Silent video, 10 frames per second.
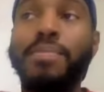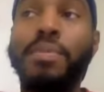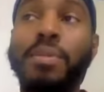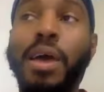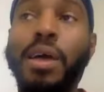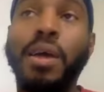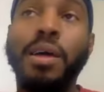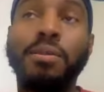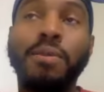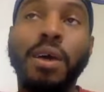that
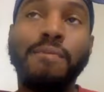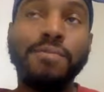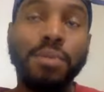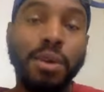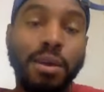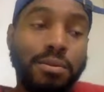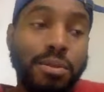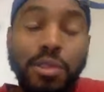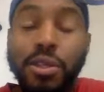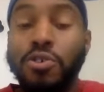has
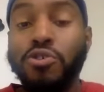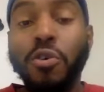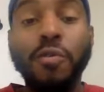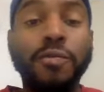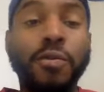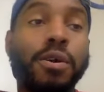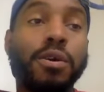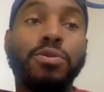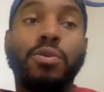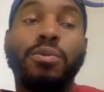nothing to show for it.
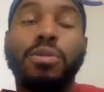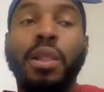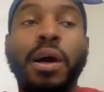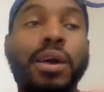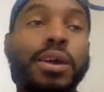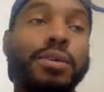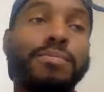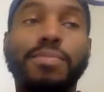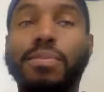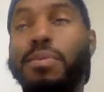So it's like
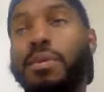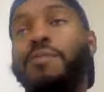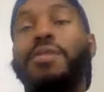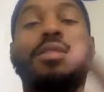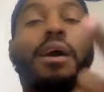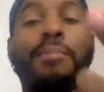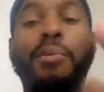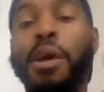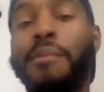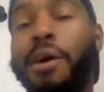at that point,
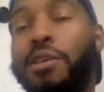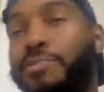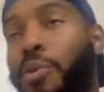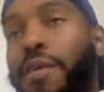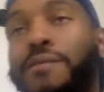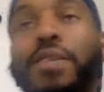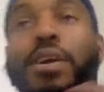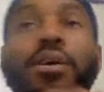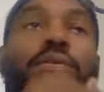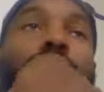everybody's pointing
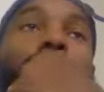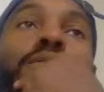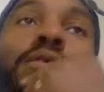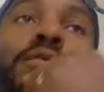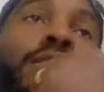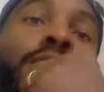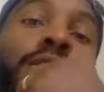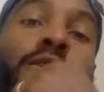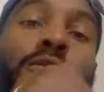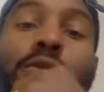fingers.
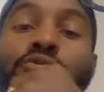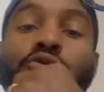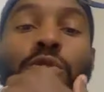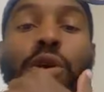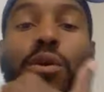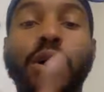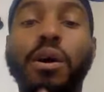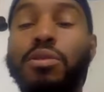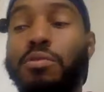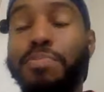I'm sure
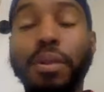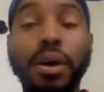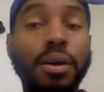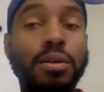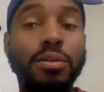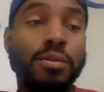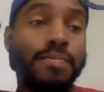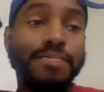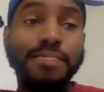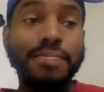us as players,
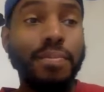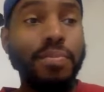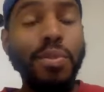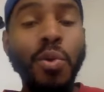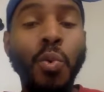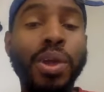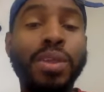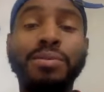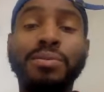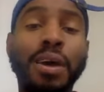we
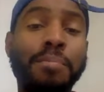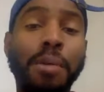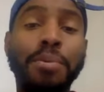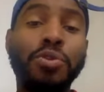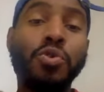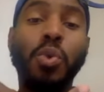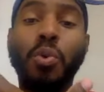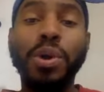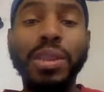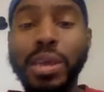didn't step up and do what
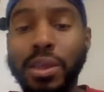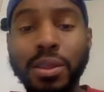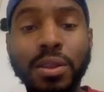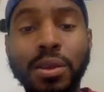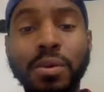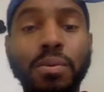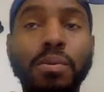we needed to do.